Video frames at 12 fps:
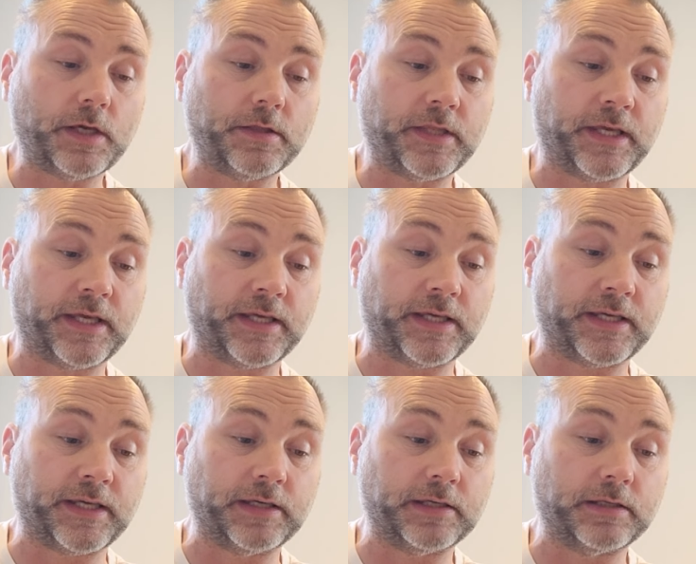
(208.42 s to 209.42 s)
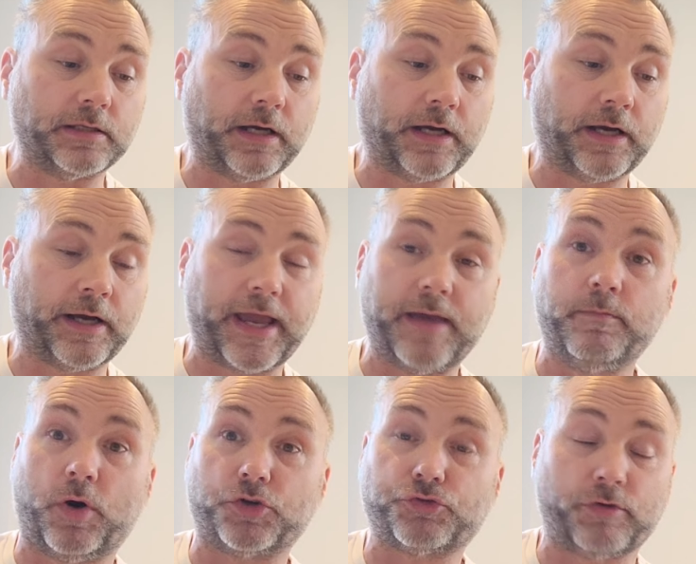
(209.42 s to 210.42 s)
the uh,
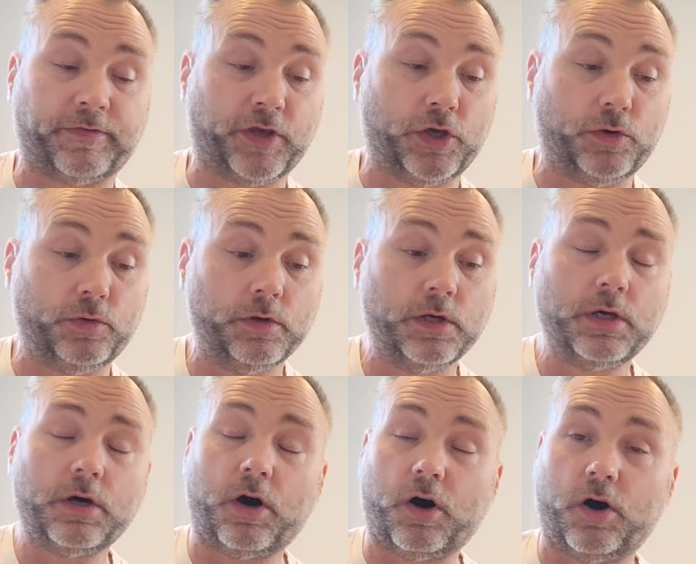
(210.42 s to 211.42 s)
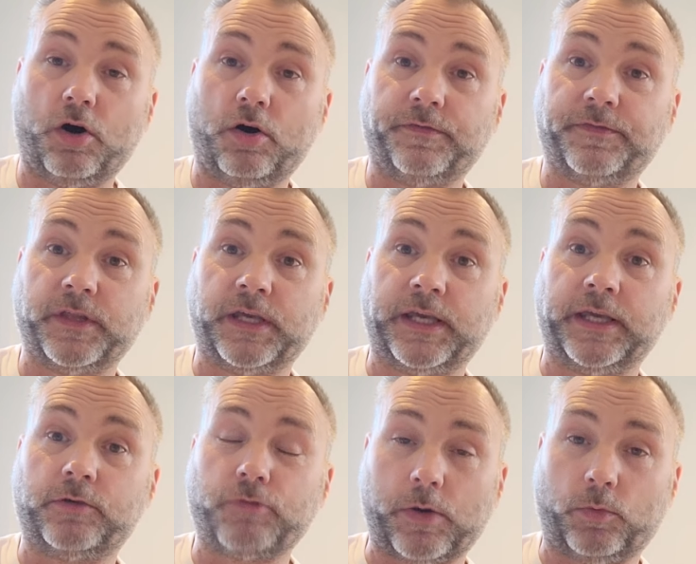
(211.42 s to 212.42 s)
inbox review of the
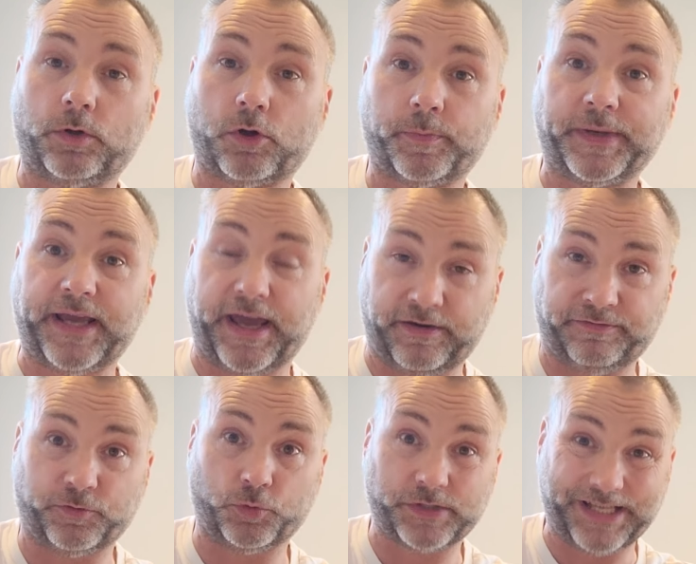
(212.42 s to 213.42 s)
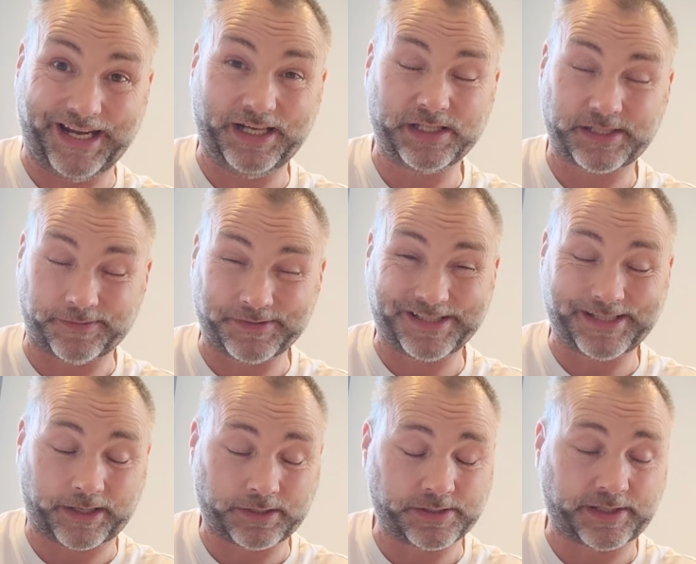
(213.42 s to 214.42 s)
Great Wall Hobby F14 in
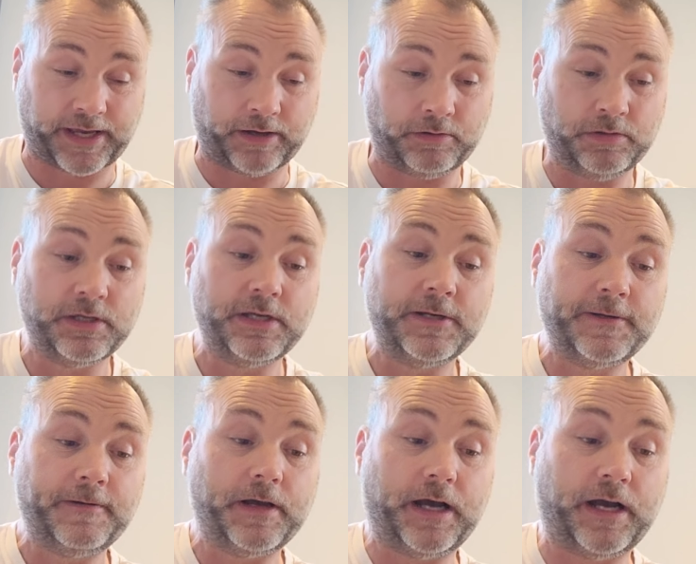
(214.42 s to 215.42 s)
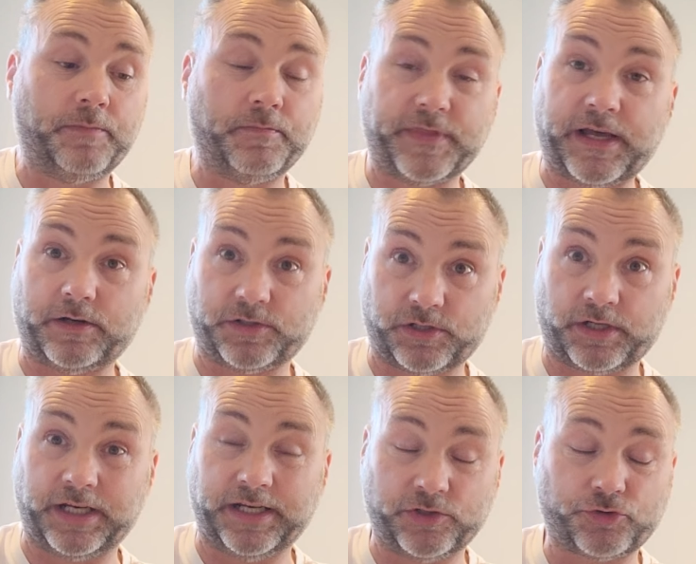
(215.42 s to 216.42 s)
72nd scale. Um, that looks like
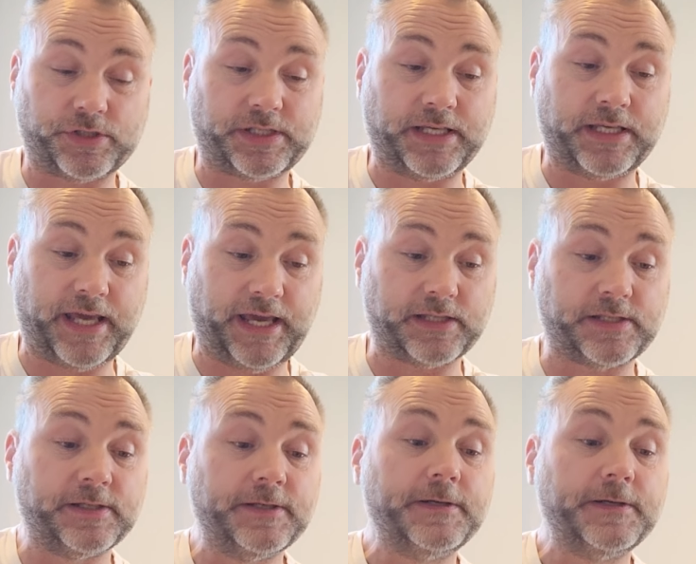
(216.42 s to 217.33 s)
an interesting kit.